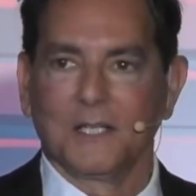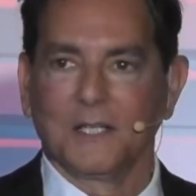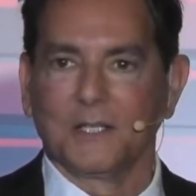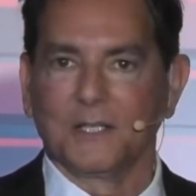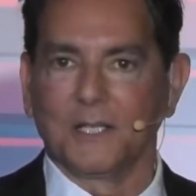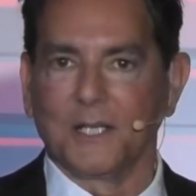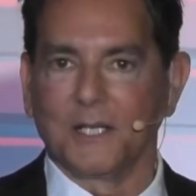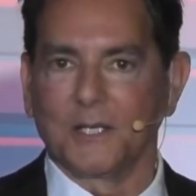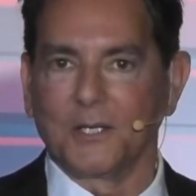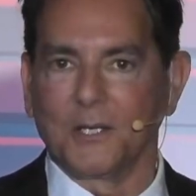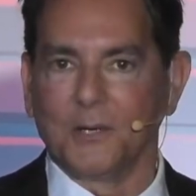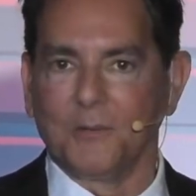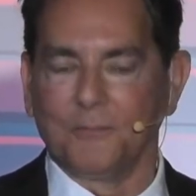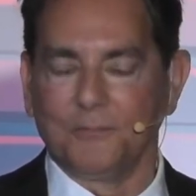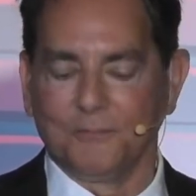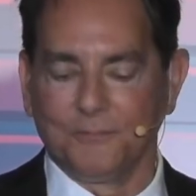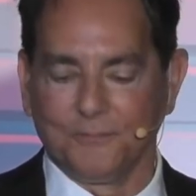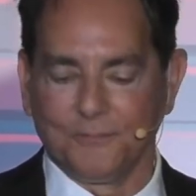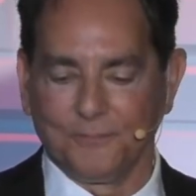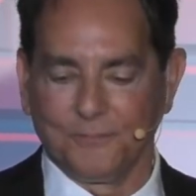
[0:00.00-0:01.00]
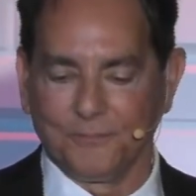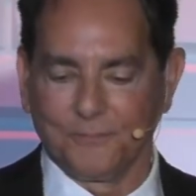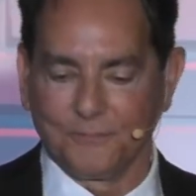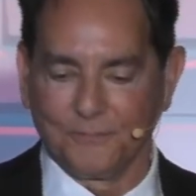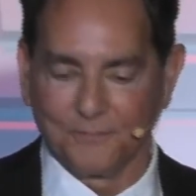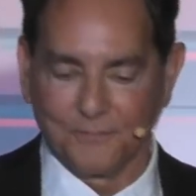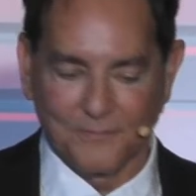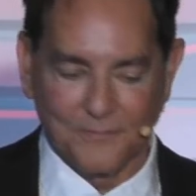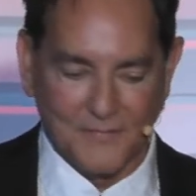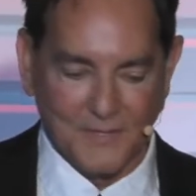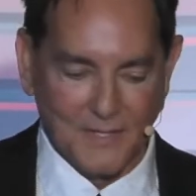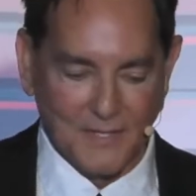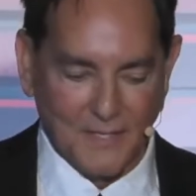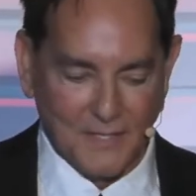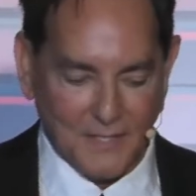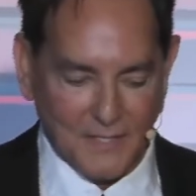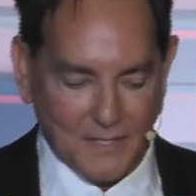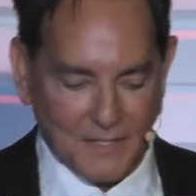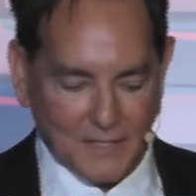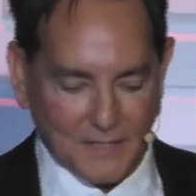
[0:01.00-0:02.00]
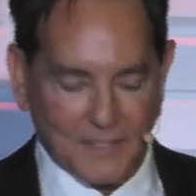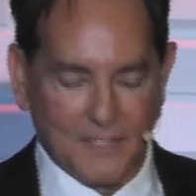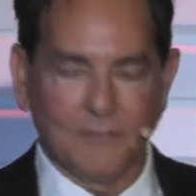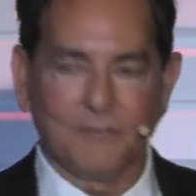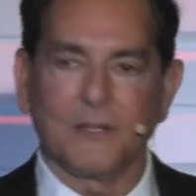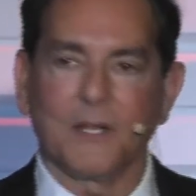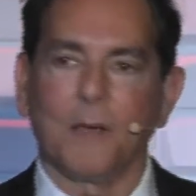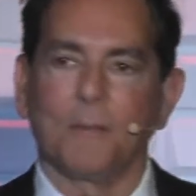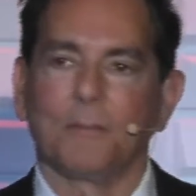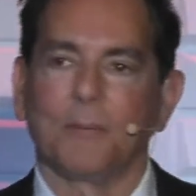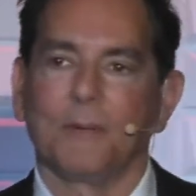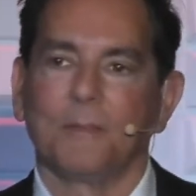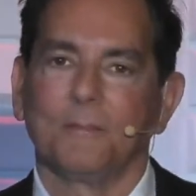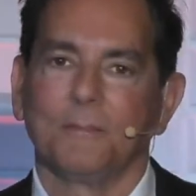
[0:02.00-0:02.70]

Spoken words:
Let it go. Give it up.